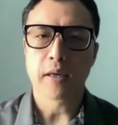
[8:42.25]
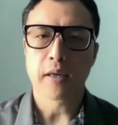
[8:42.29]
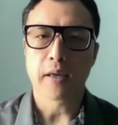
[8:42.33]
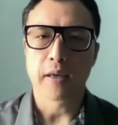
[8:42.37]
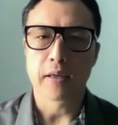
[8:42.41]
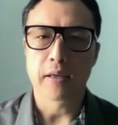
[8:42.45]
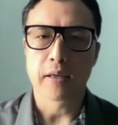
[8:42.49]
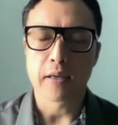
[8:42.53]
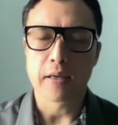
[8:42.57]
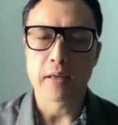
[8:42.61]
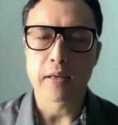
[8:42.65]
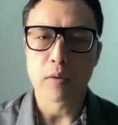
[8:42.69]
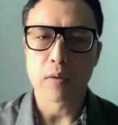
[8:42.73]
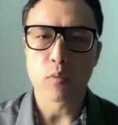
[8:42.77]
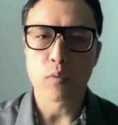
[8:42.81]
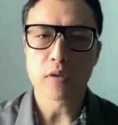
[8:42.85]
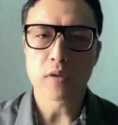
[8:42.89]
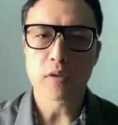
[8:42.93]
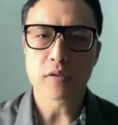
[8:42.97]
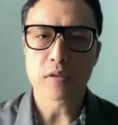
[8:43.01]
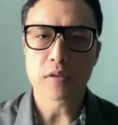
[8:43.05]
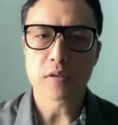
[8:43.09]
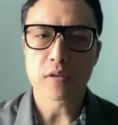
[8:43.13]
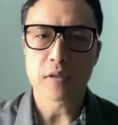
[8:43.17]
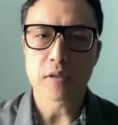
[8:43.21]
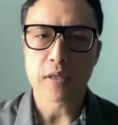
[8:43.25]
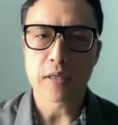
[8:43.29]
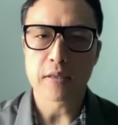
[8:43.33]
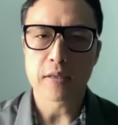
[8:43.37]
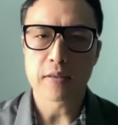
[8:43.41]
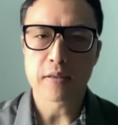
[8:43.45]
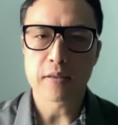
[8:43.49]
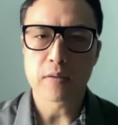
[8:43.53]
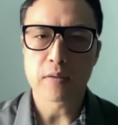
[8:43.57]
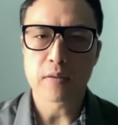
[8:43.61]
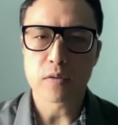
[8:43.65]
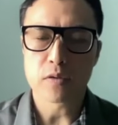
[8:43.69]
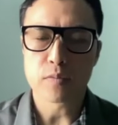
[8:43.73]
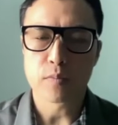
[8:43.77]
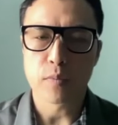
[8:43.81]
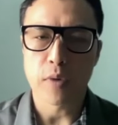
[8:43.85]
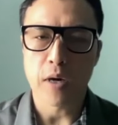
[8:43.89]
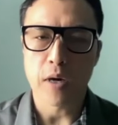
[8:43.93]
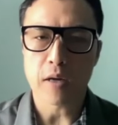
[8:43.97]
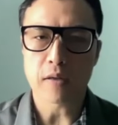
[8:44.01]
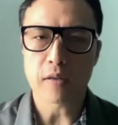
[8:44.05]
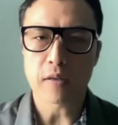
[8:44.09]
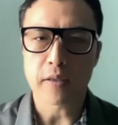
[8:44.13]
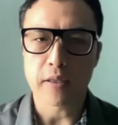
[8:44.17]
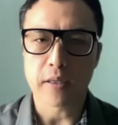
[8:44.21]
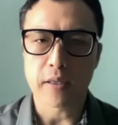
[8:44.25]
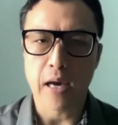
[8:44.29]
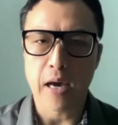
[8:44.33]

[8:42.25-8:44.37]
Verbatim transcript: And, and I wonder in those modeling,